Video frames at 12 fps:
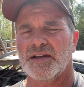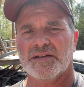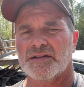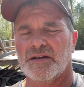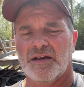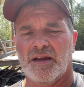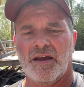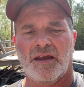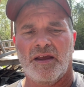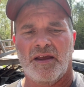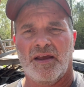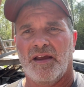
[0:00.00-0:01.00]
It's
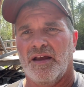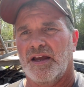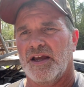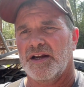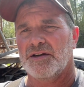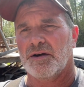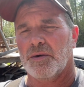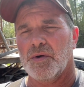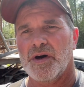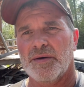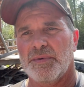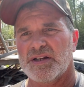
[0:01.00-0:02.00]
ignorant
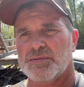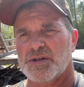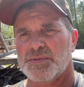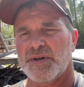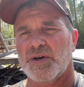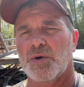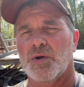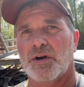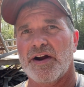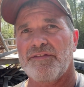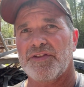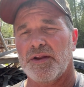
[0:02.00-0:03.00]
weather, but it's supposed to be
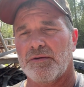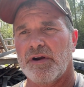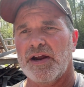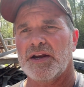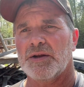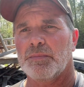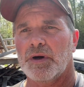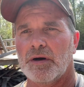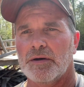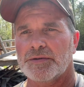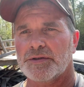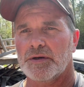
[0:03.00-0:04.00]
cooler after the rain
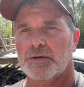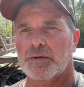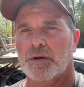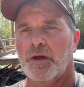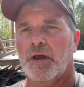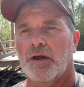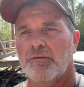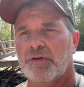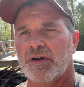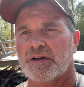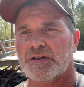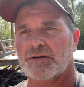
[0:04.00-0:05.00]
tomorrow. So
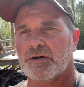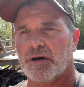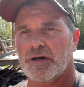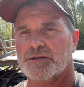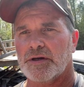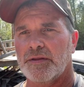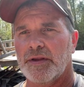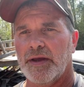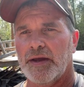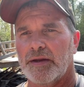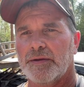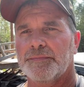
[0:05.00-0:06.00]
fingers crossed on
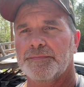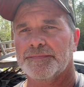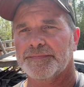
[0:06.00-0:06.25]
that. I'll